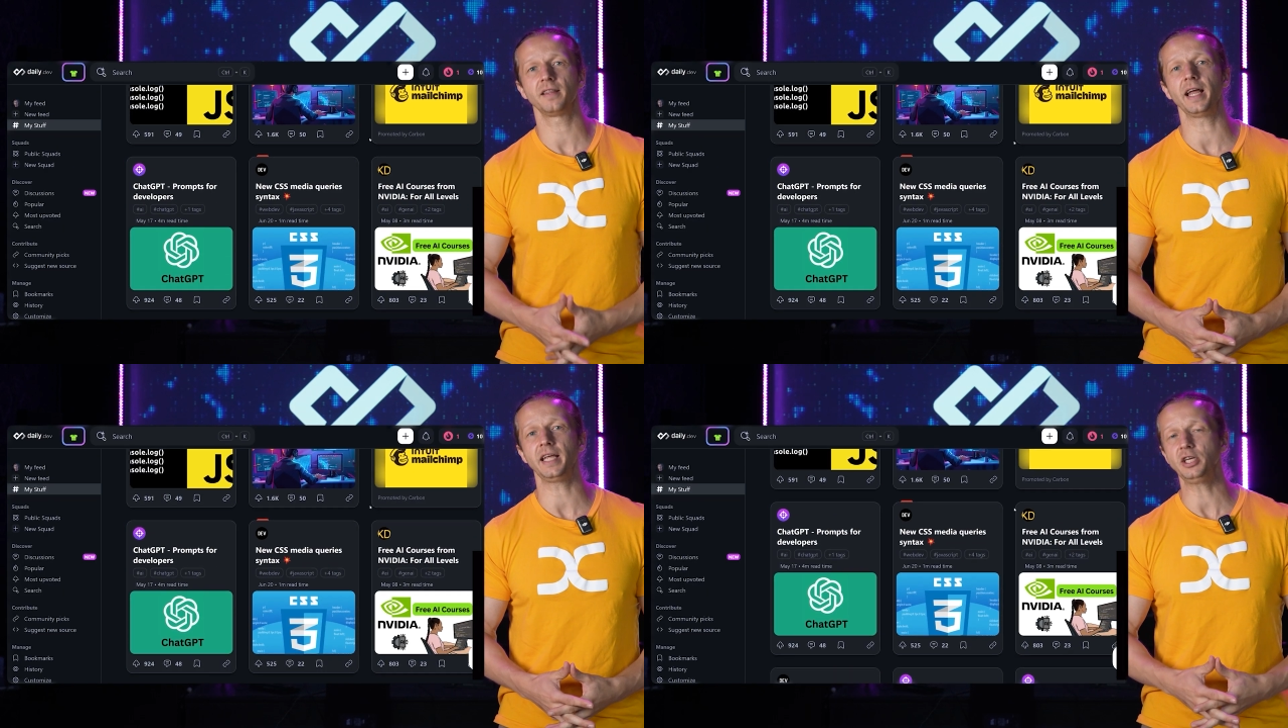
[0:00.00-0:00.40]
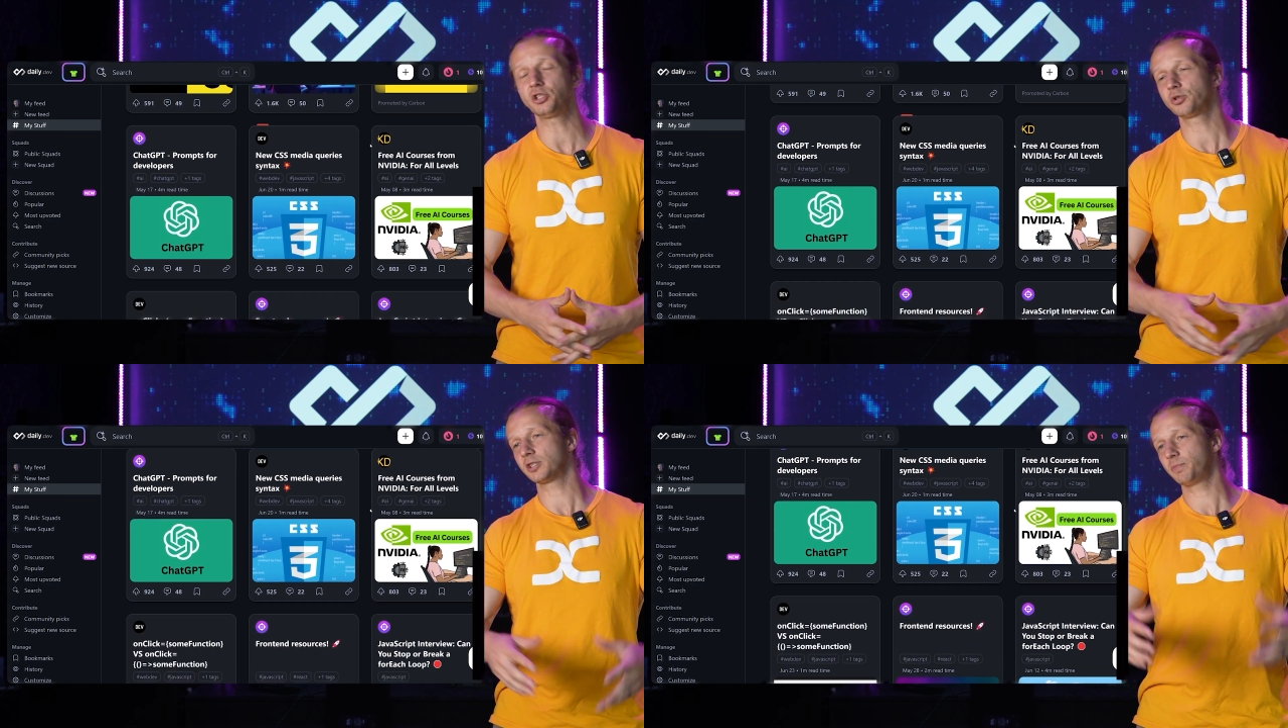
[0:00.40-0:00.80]
that
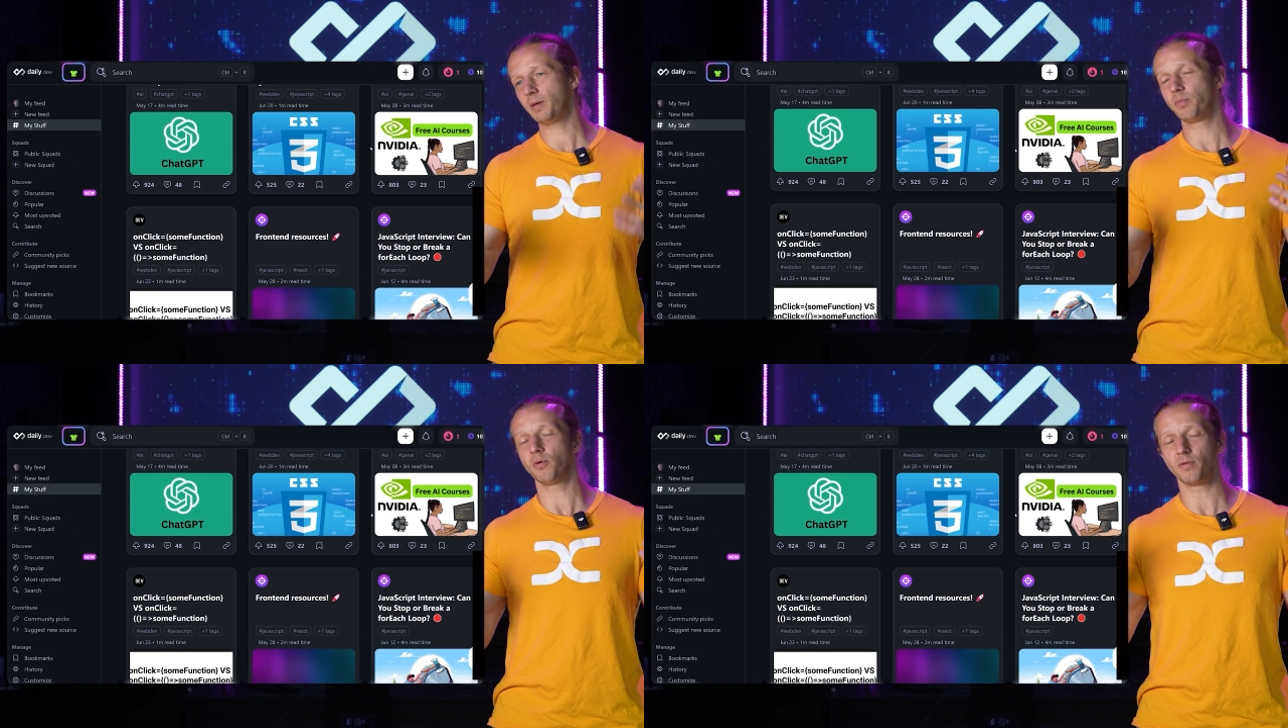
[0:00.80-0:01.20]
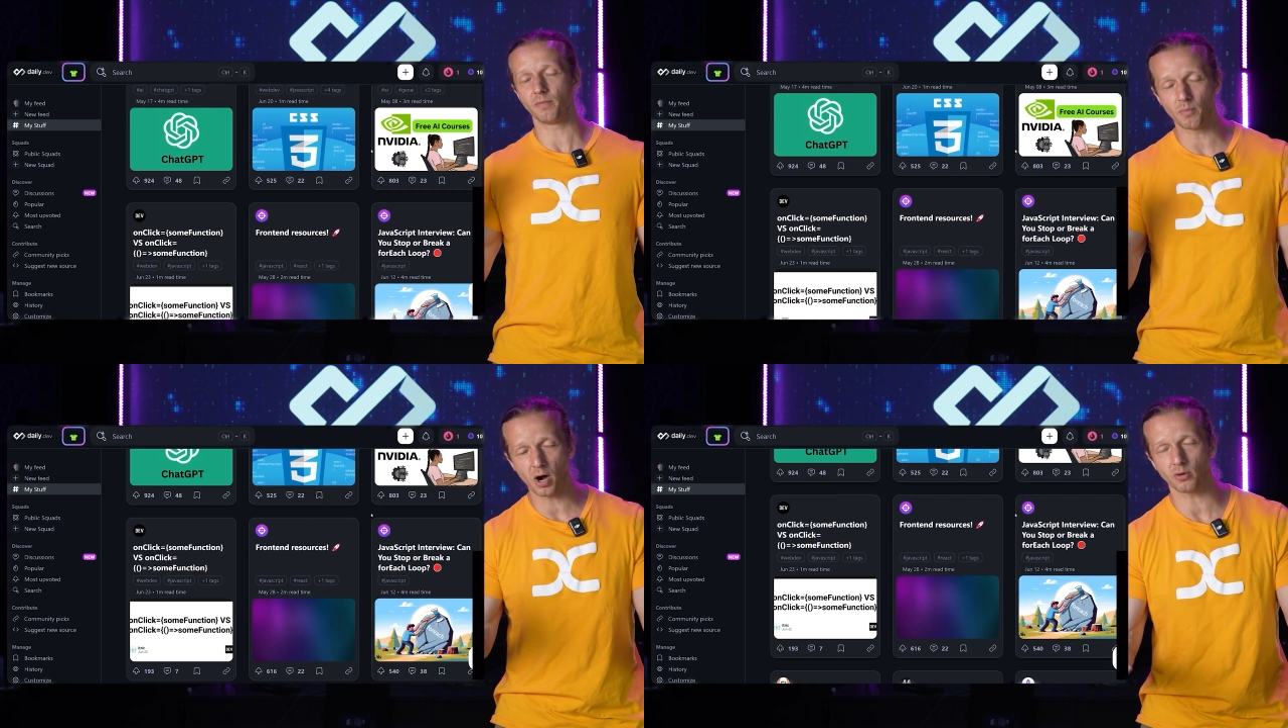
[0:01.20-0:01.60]
interest people
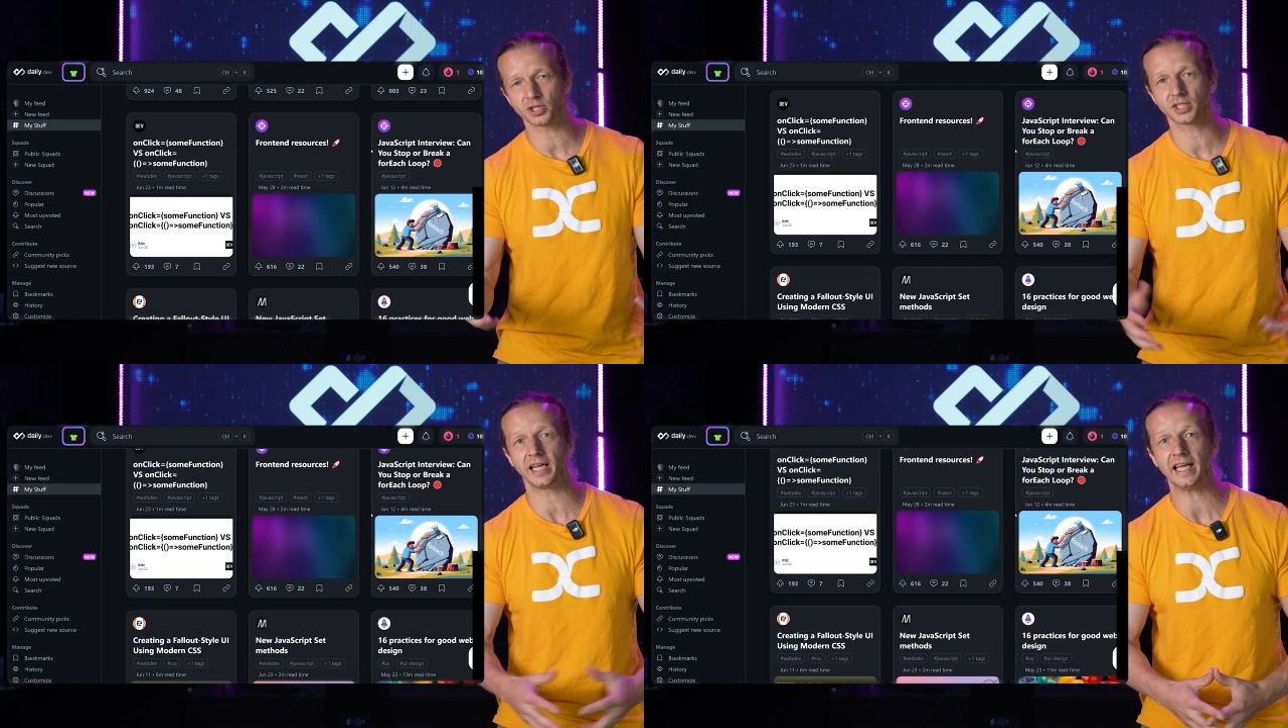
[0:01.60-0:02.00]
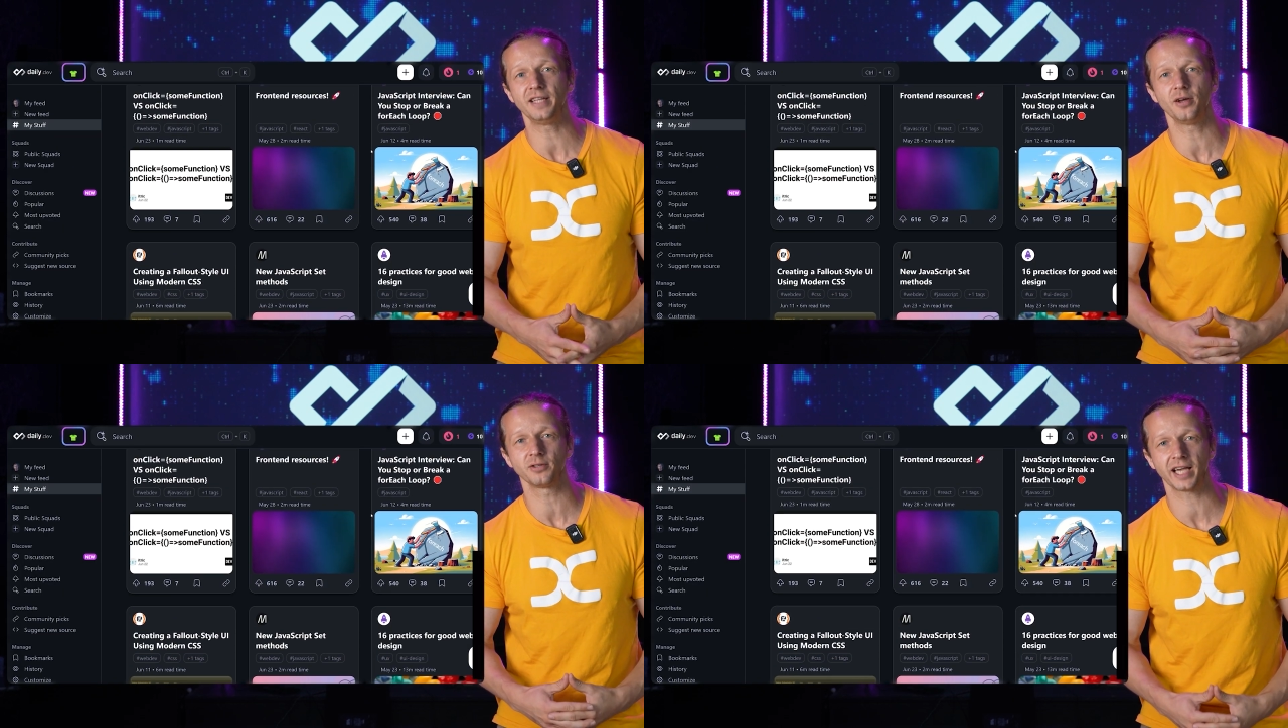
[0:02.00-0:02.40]
most
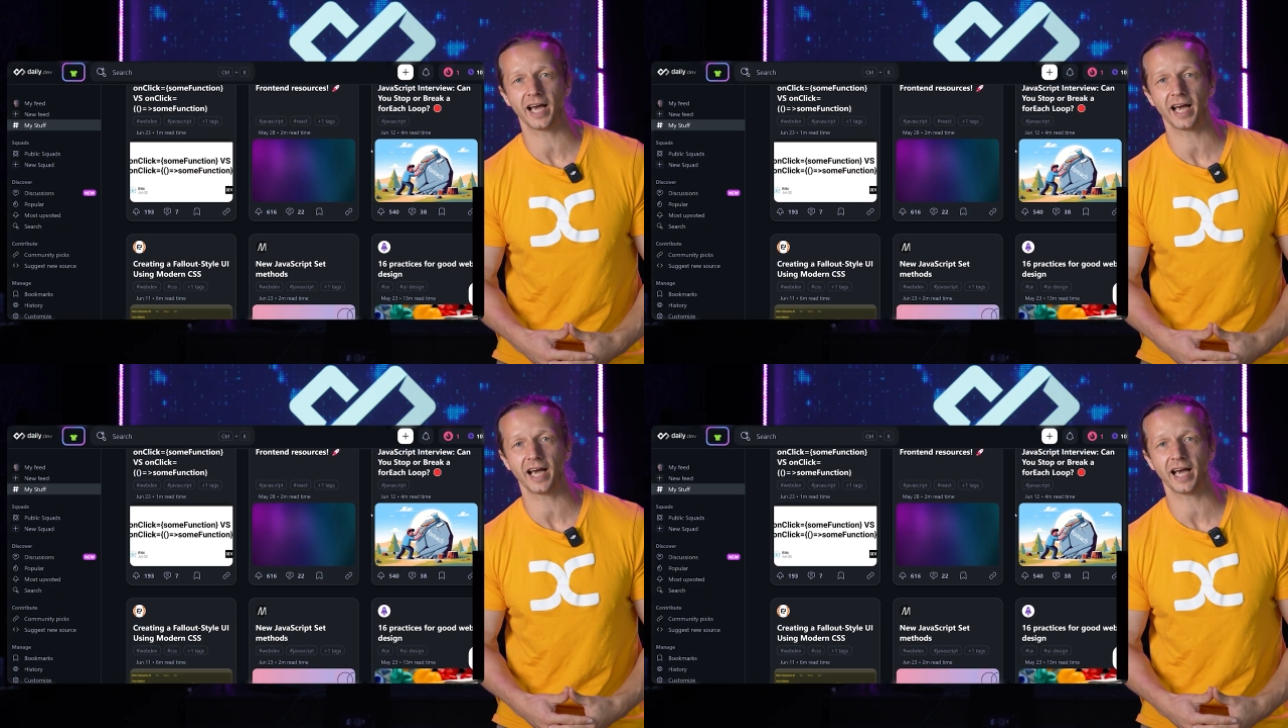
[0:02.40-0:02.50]
in those